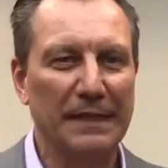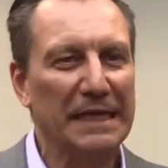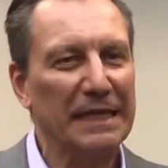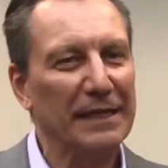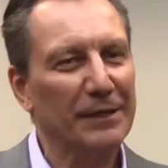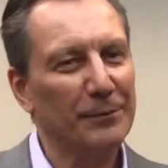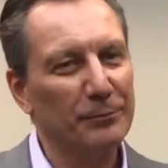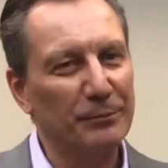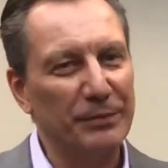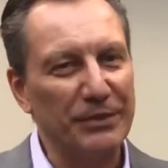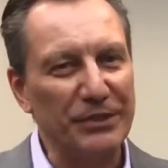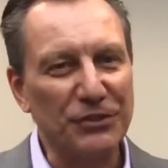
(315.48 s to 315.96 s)

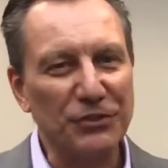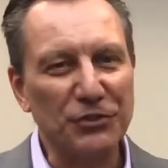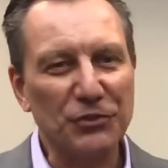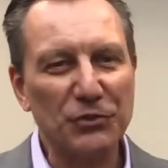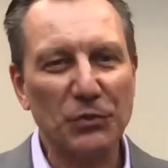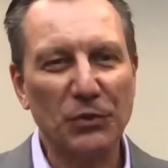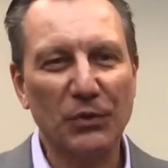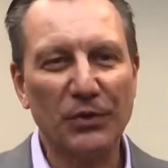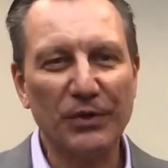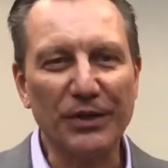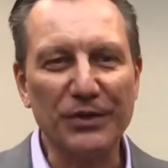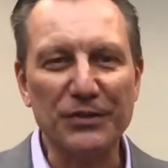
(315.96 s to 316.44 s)
Be
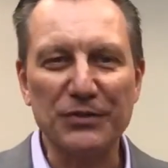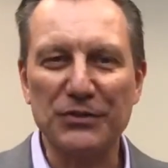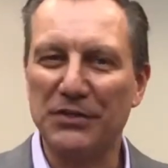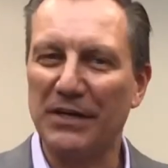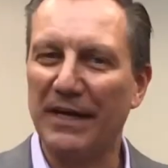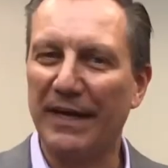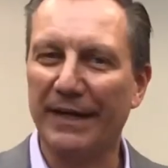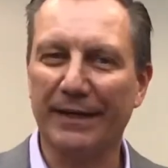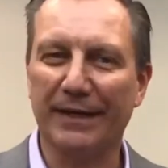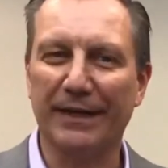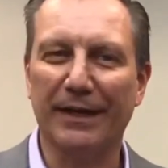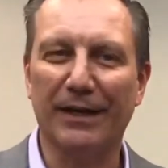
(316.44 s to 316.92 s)
sure to
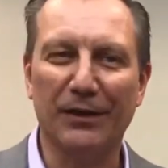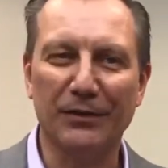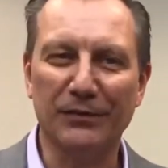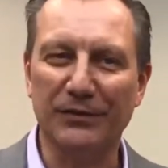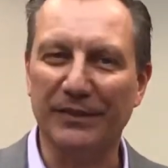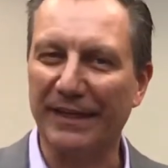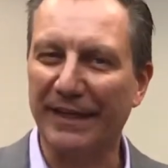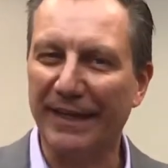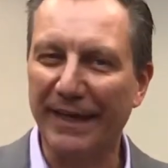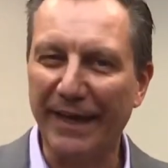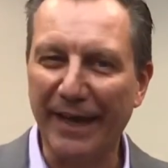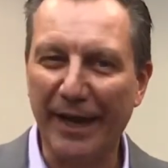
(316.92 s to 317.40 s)
check out the
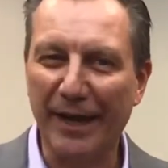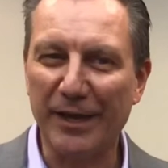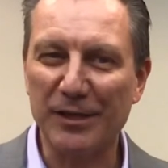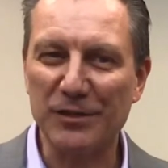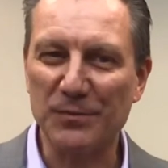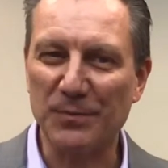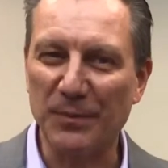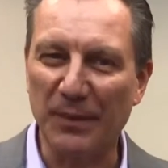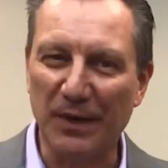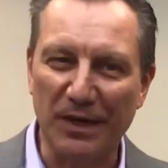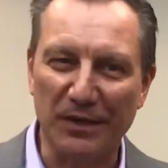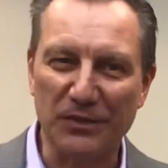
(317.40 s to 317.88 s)

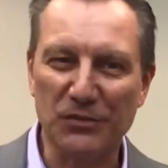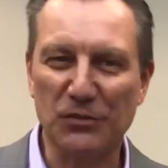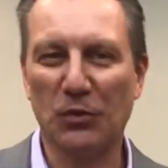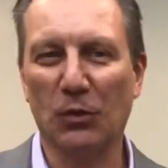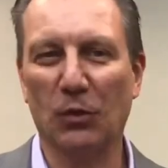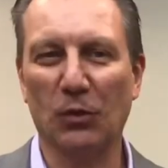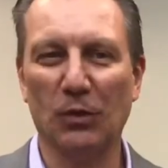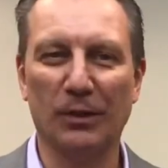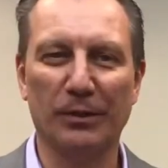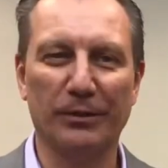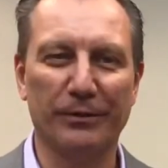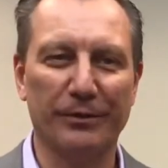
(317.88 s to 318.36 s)
Casbah
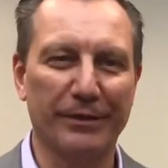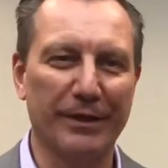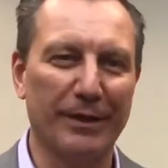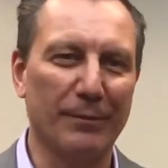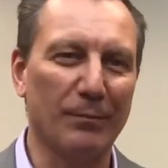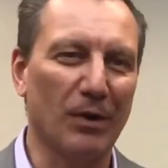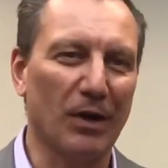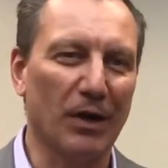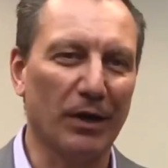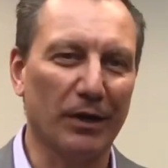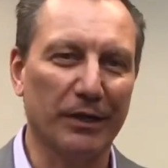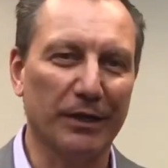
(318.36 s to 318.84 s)
Total Internet
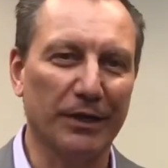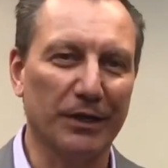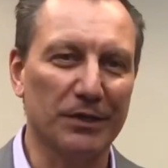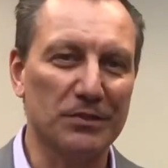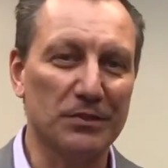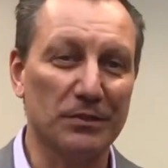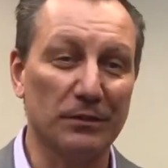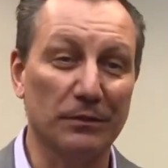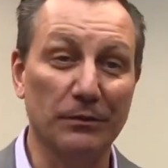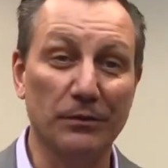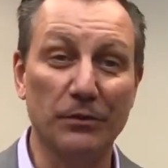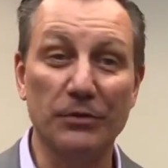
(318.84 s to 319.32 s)
Marketing
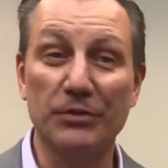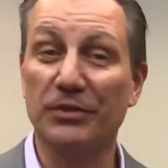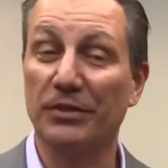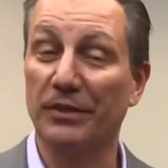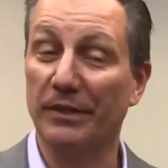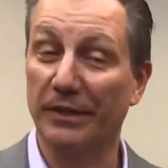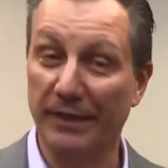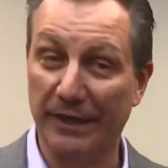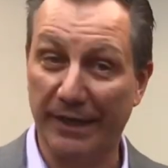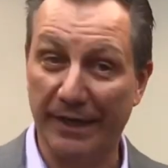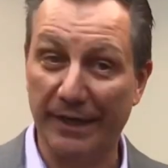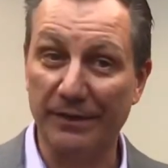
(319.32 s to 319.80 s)

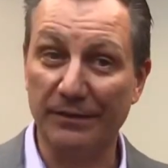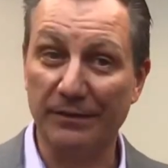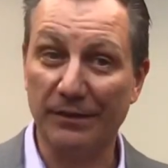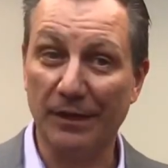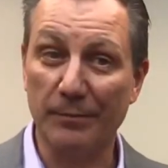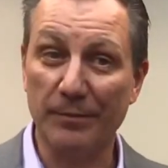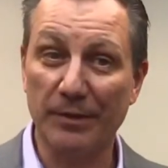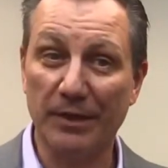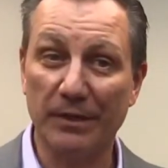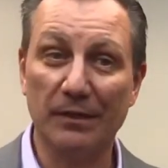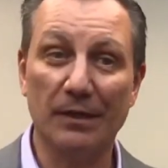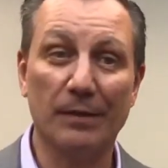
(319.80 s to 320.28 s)
Solution at
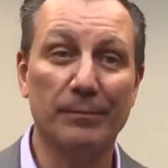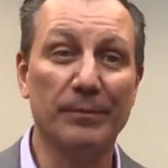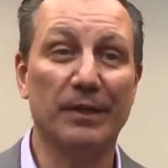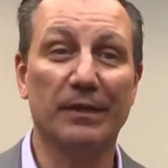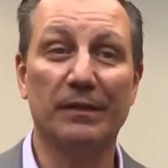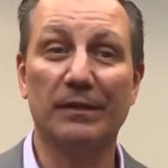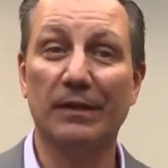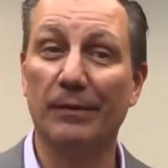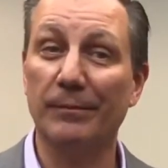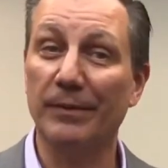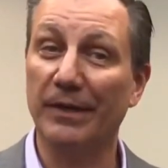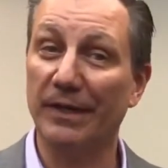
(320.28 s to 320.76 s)

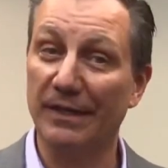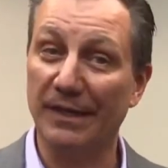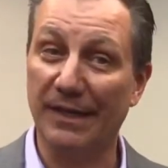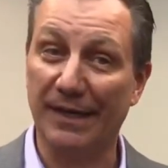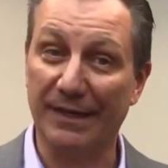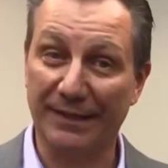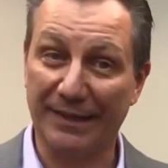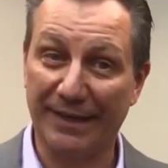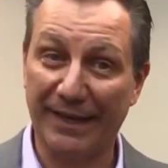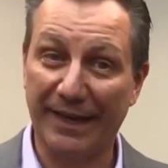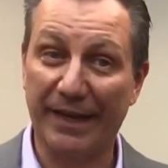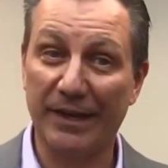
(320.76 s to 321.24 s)

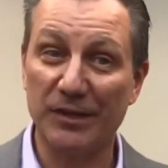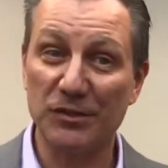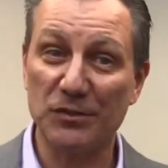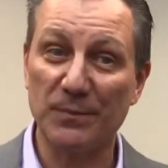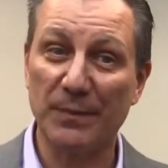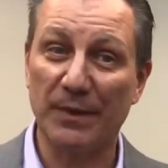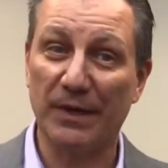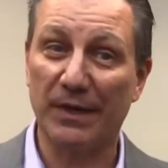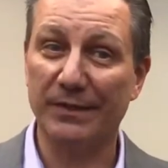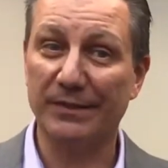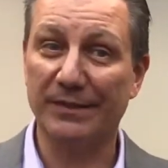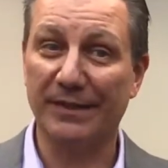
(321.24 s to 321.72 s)

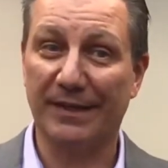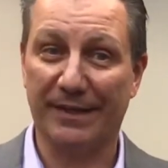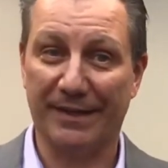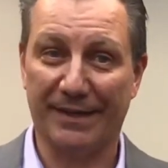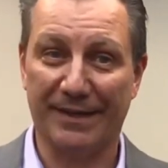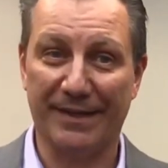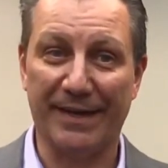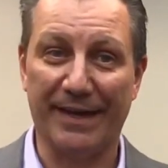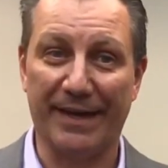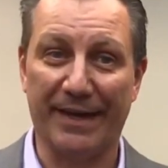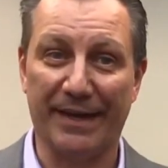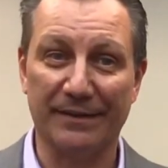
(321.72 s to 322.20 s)

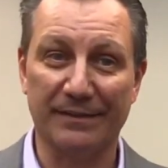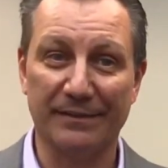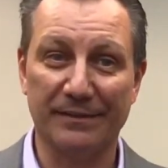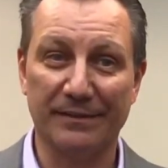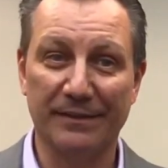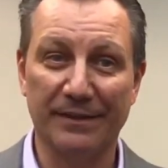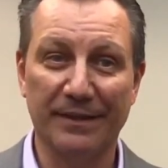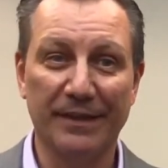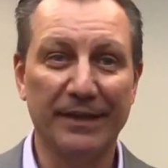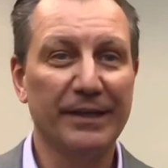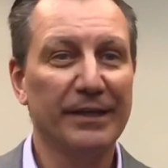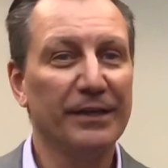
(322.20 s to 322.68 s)
www.casbah.net.
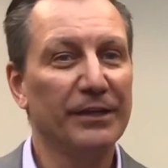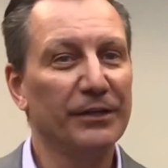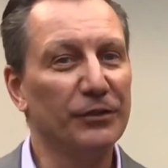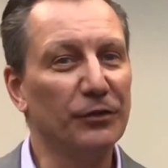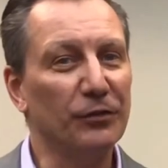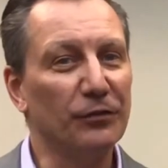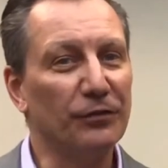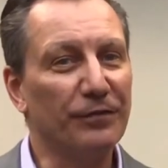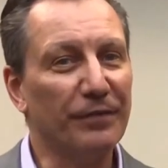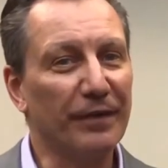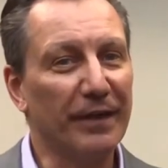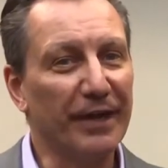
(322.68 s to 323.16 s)
You'll
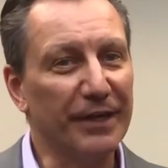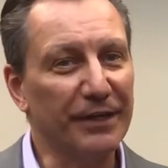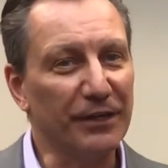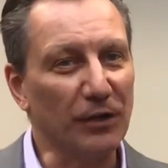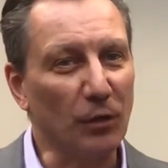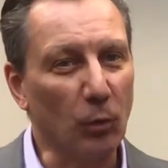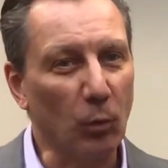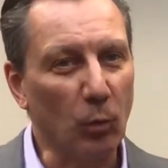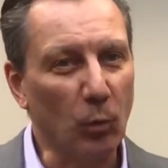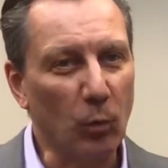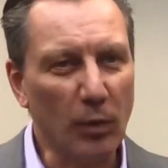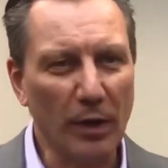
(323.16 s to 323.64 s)
find a
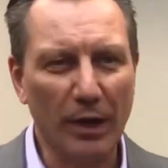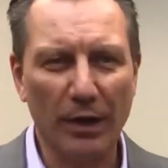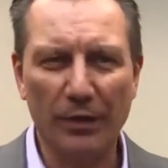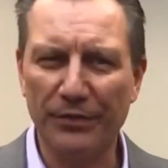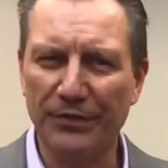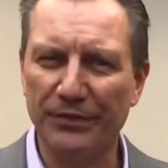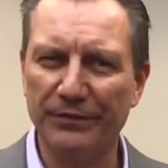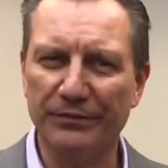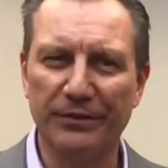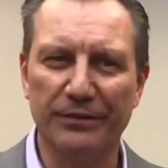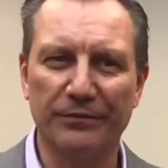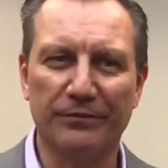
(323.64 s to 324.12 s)
wealth
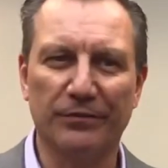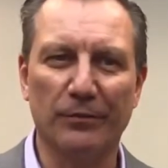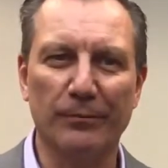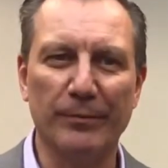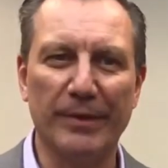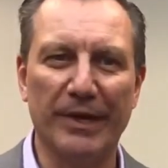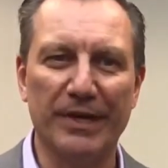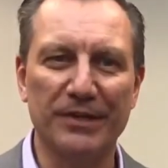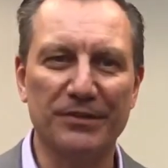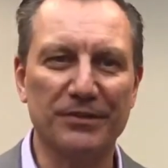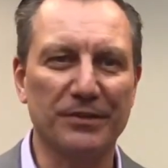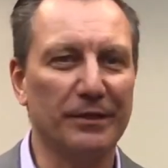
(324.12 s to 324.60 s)
of
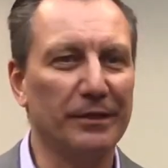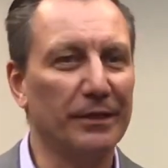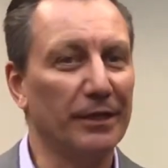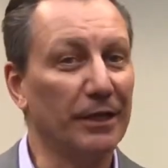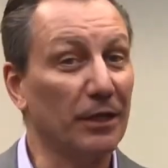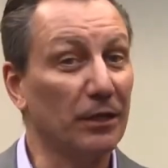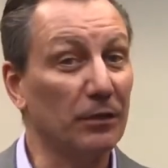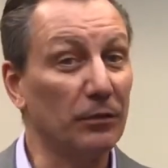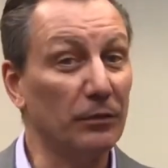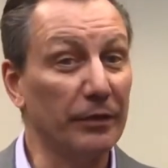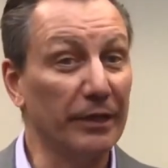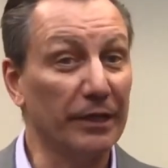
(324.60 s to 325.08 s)
information,
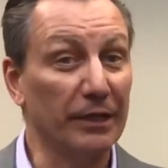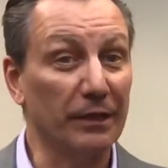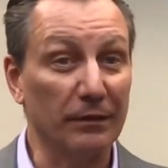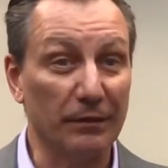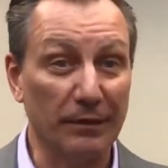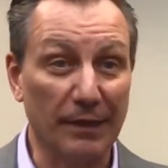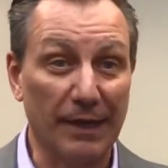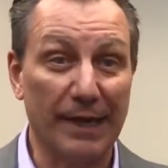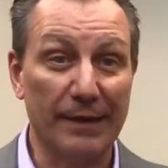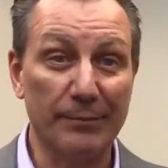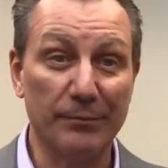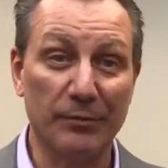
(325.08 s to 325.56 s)
including a
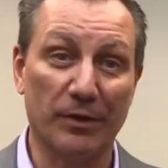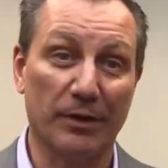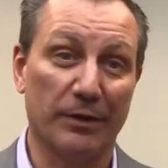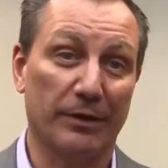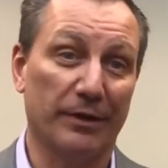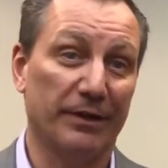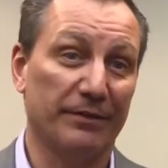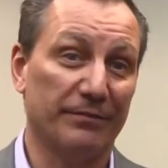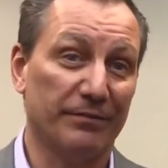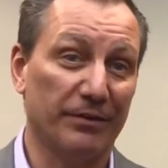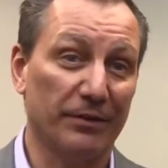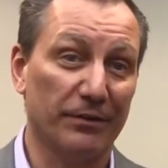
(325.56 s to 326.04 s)
library
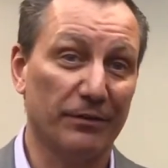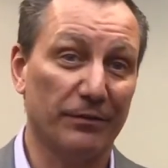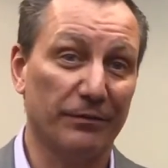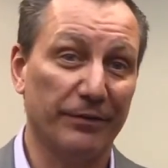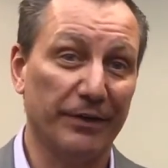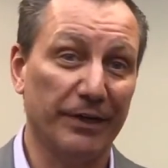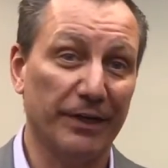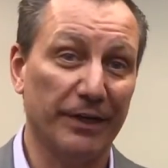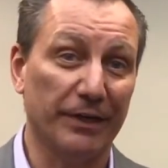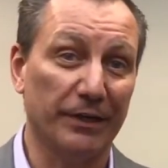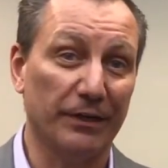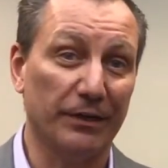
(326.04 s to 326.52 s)
of other
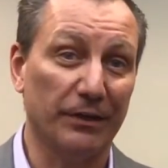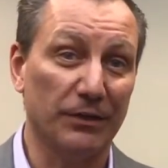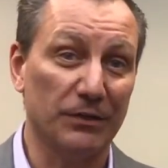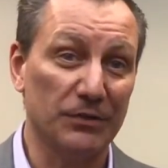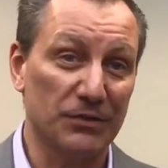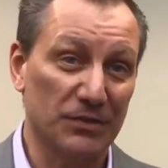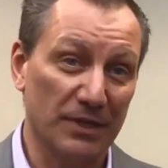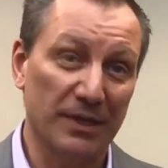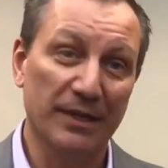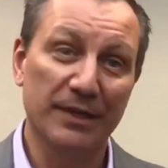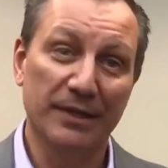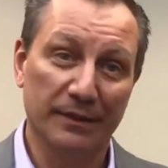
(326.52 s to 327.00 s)

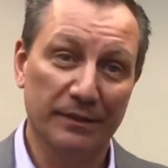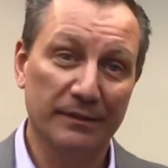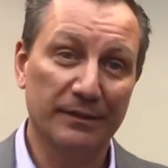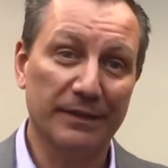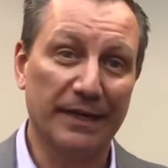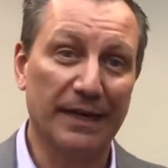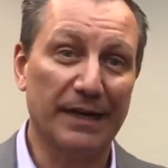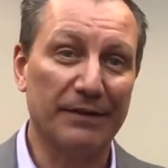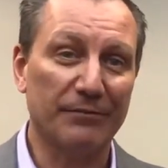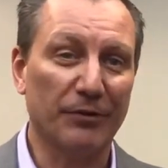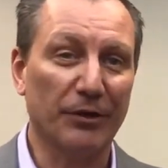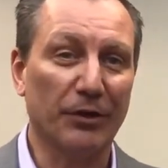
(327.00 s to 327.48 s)
videos that
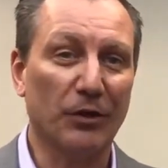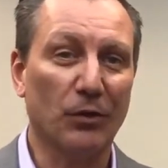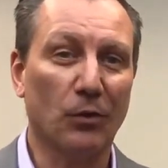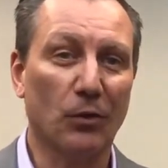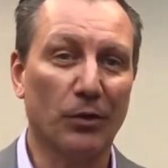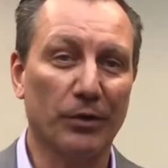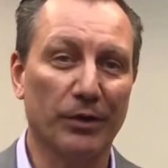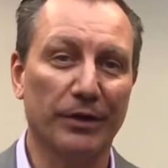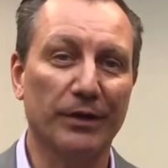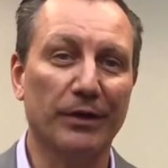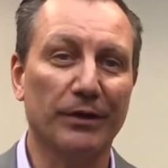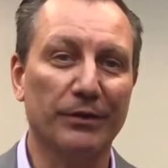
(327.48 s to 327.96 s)
I've
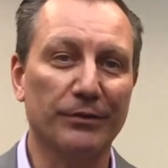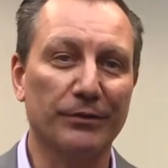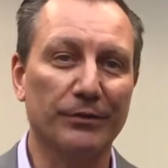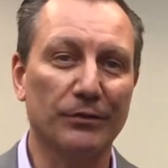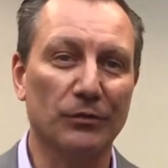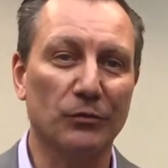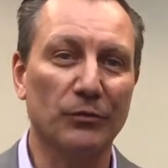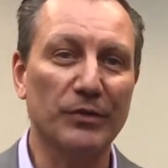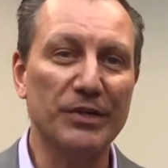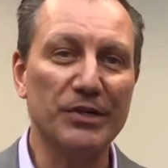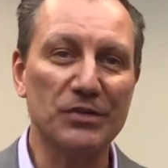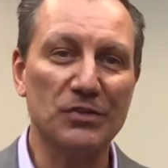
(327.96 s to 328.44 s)
recorded under the
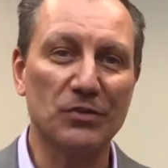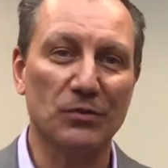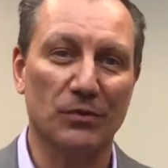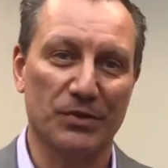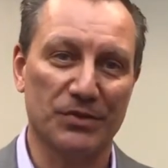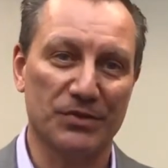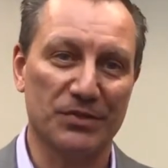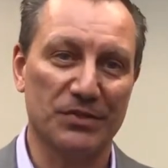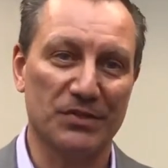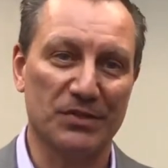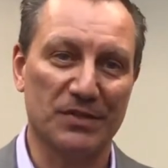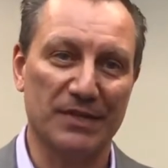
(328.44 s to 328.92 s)

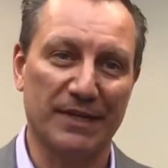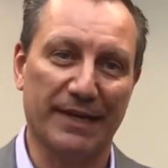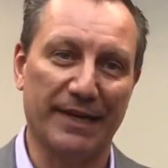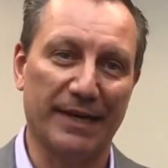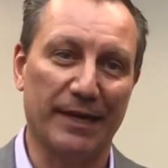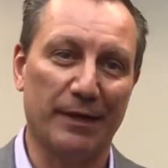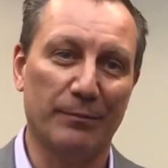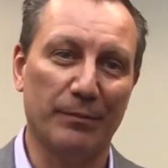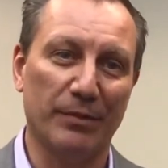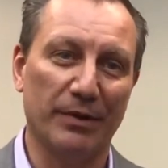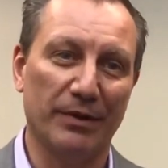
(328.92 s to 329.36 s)
Resources tab.